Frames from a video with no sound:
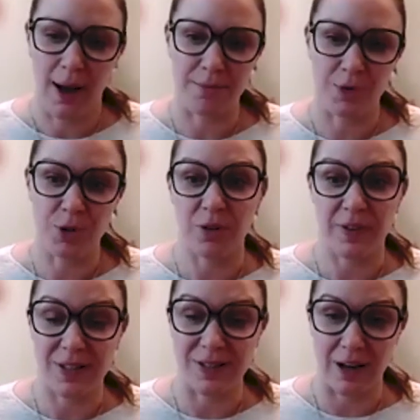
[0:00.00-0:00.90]
Um, two of
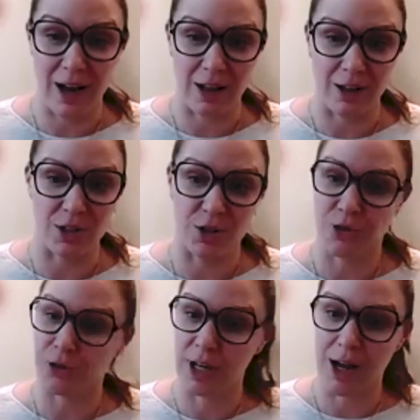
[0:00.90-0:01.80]
us as audiologists
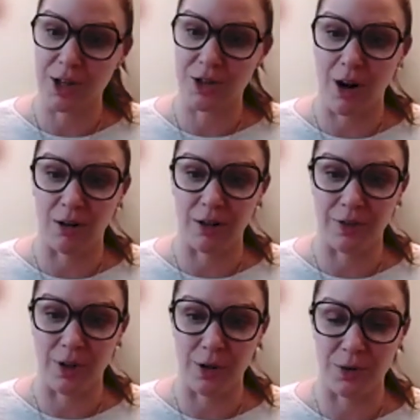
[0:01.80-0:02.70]
triage all
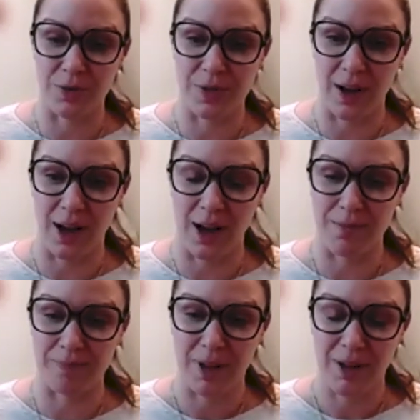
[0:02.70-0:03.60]
of those
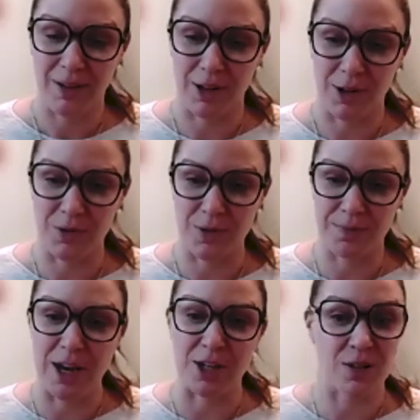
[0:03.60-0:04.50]
um, those
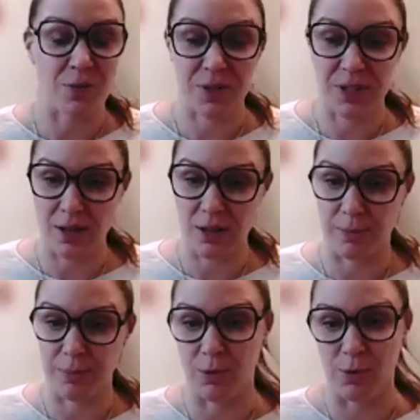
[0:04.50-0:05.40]
patients who are sent to
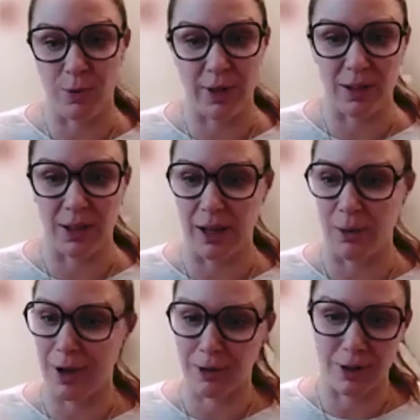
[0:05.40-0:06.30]
the pool. We look
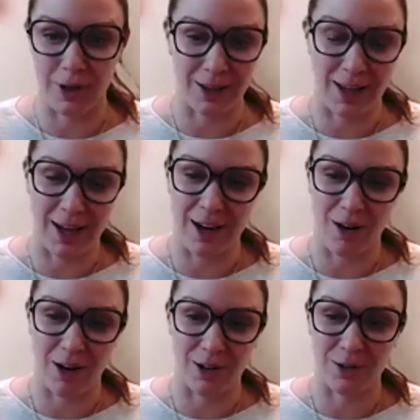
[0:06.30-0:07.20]
at whether or not they
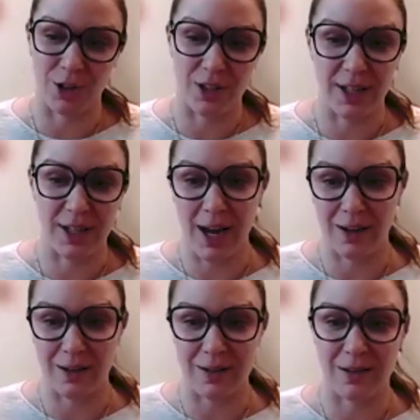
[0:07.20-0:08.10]
are good
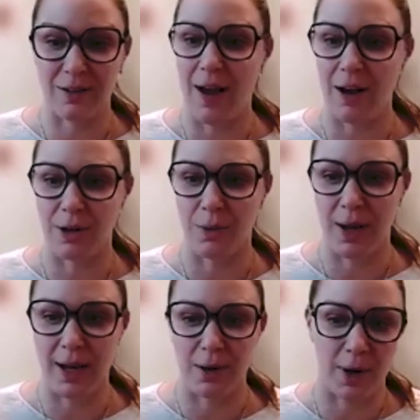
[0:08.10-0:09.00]
candidates to
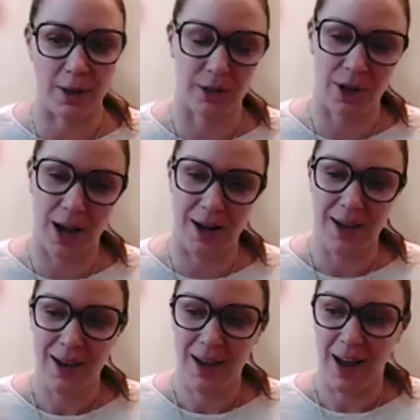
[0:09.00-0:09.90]
evaluate, whether or not
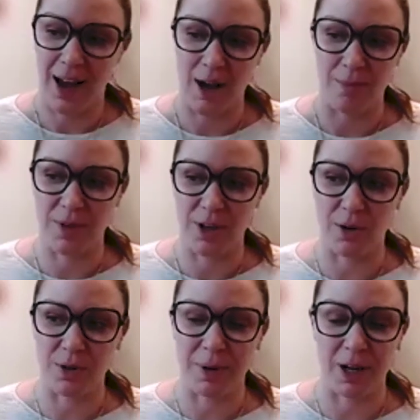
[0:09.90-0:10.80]
um, you
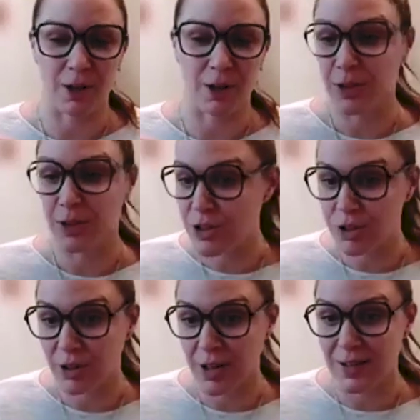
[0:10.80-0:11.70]
know, depending on their
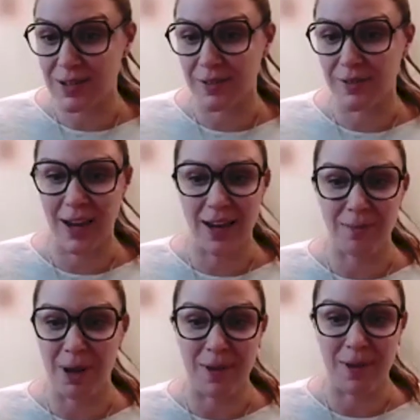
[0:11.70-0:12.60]
insurance, if
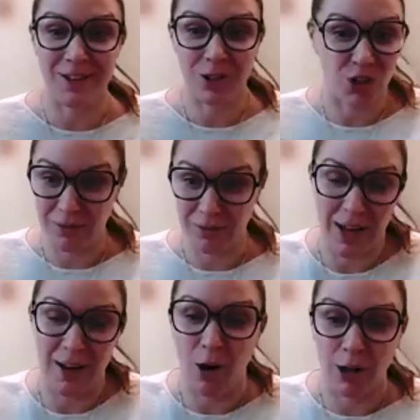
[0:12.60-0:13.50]
they maybe shouldn't
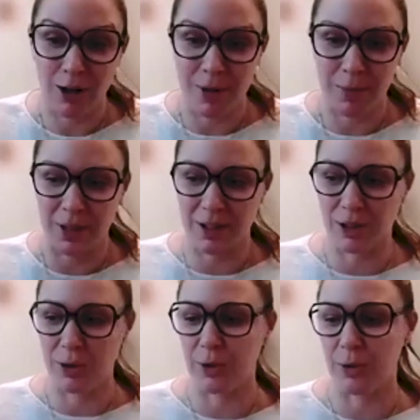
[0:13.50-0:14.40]
get, aren't going to be able to get a
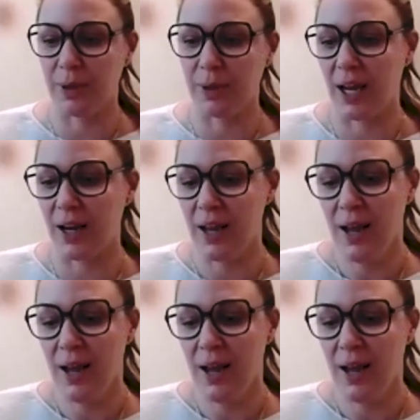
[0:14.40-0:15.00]
cochlear implant.